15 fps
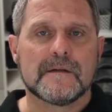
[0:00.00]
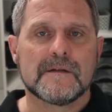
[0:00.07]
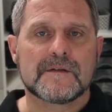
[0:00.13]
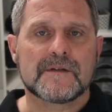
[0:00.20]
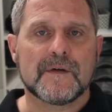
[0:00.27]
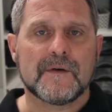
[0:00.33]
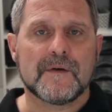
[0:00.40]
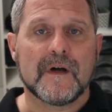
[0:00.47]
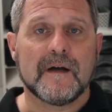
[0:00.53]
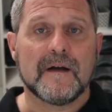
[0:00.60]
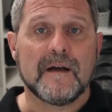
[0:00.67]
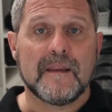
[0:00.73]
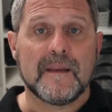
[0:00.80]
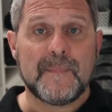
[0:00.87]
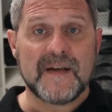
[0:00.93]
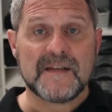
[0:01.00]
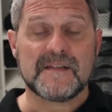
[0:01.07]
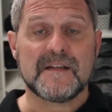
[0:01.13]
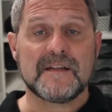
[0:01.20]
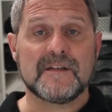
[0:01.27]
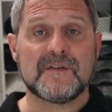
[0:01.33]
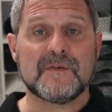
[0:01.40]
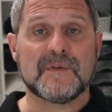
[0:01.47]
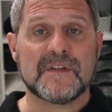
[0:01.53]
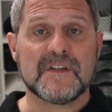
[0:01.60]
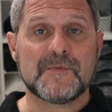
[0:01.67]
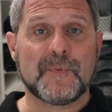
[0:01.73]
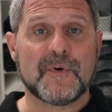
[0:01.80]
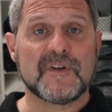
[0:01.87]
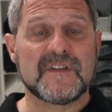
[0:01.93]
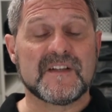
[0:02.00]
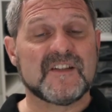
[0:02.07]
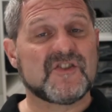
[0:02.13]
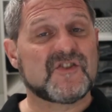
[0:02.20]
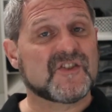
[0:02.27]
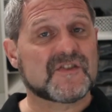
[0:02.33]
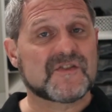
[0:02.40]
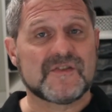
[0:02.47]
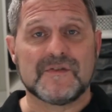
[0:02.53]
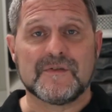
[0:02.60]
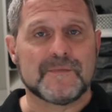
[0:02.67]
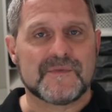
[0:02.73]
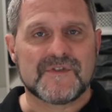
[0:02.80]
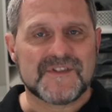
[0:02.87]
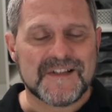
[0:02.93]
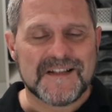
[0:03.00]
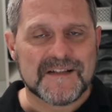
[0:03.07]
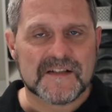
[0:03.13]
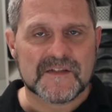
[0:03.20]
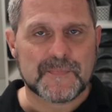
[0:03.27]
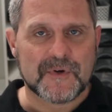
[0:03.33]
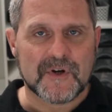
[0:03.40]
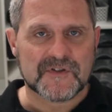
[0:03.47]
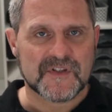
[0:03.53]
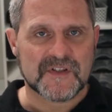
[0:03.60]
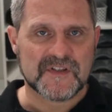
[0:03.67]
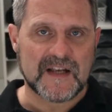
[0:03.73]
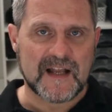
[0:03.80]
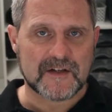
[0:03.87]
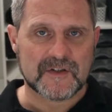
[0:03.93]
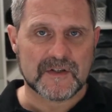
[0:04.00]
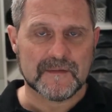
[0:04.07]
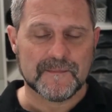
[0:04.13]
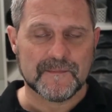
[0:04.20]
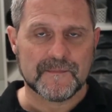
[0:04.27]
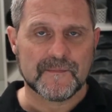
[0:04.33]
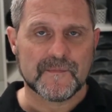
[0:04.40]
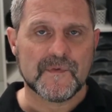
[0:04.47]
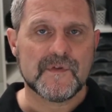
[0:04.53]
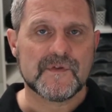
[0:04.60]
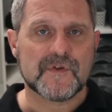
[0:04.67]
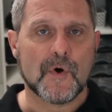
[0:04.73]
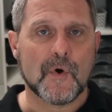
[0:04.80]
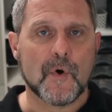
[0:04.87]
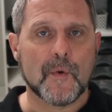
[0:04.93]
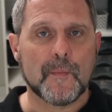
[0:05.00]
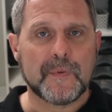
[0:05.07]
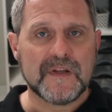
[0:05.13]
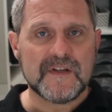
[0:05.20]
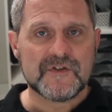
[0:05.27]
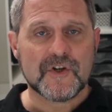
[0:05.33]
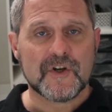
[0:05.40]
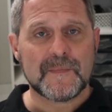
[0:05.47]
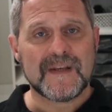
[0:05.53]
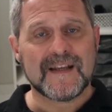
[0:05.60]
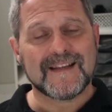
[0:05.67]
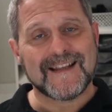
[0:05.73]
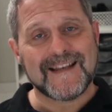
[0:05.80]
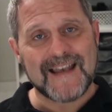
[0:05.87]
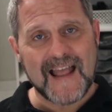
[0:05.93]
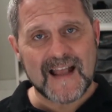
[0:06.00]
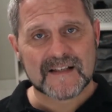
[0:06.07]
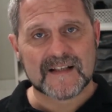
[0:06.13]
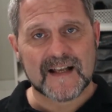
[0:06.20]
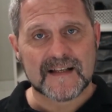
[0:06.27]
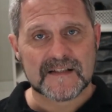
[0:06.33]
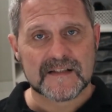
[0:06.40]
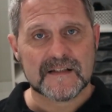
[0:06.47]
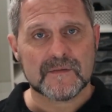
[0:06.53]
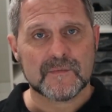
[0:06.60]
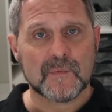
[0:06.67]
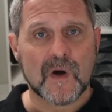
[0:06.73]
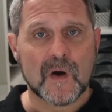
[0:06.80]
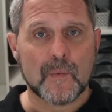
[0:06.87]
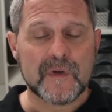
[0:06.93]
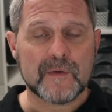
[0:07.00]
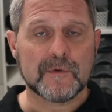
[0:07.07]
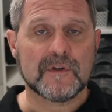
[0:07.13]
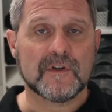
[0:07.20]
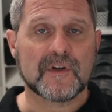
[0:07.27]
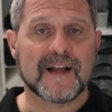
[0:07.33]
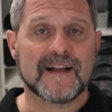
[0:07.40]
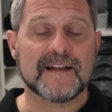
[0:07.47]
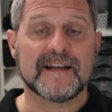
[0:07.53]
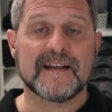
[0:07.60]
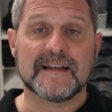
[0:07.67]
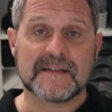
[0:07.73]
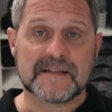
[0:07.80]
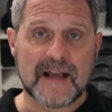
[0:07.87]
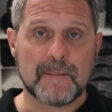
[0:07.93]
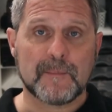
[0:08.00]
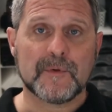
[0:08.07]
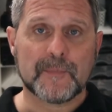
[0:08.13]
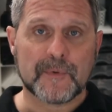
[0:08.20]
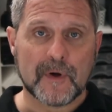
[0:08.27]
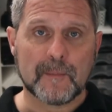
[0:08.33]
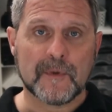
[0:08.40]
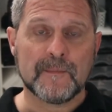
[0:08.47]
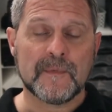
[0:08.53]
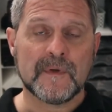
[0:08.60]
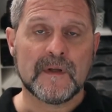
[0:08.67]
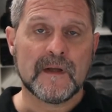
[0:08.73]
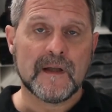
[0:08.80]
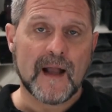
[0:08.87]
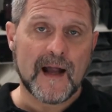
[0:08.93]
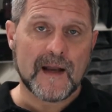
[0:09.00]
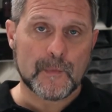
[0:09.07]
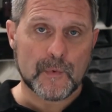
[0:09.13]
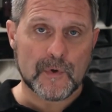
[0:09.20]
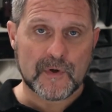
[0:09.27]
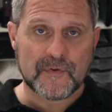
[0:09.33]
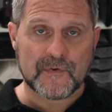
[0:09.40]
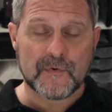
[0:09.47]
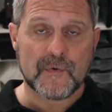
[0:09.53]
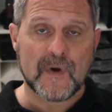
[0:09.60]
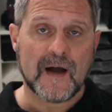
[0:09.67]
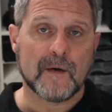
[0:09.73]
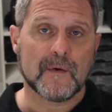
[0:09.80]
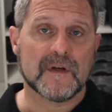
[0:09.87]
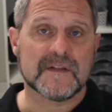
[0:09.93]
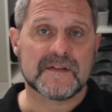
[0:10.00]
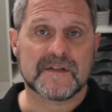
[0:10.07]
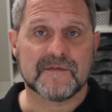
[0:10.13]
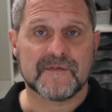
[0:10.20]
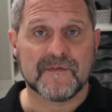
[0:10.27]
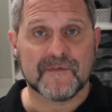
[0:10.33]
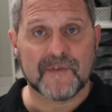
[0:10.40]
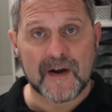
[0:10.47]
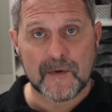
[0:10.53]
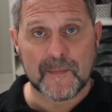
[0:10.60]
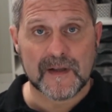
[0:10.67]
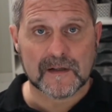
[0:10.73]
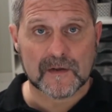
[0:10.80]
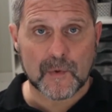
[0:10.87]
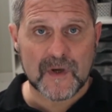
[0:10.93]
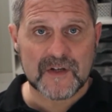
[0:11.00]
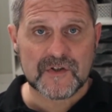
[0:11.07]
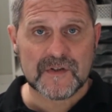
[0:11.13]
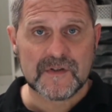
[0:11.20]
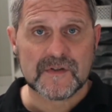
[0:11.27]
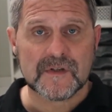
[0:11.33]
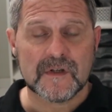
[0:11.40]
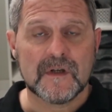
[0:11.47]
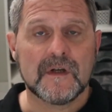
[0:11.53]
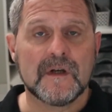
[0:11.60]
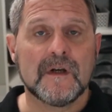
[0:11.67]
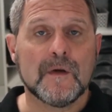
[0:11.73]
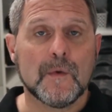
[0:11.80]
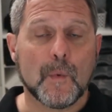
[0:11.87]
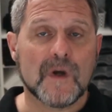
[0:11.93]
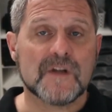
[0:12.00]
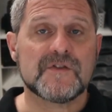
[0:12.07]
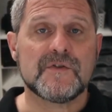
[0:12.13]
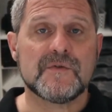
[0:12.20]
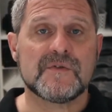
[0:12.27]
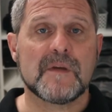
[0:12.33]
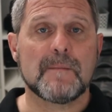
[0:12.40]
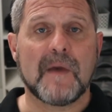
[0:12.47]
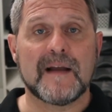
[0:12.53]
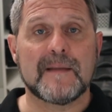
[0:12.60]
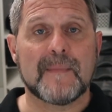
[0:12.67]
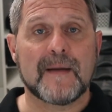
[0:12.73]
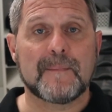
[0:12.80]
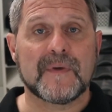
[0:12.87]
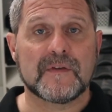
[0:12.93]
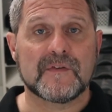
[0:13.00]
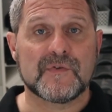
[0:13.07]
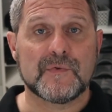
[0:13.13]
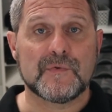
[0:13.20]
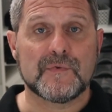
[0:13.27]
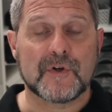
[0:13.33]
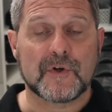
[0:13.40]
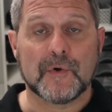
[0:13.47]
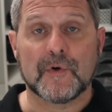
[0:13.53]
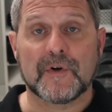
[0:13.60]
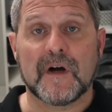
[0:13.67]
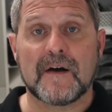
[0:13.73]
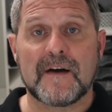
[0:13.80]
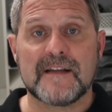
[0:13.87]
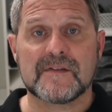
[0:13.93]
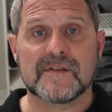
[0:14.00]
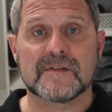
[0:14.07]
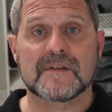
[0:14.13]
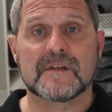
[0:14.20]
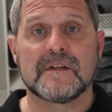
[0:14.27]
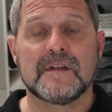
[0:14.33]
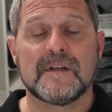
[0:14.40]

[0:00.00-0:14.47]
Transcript: So the best thing to do at this point is just to see this process in action. So please join me in the next lesson where we will look at an example problem and work through our list of environmental questions whilst using mind mapping to record our answers.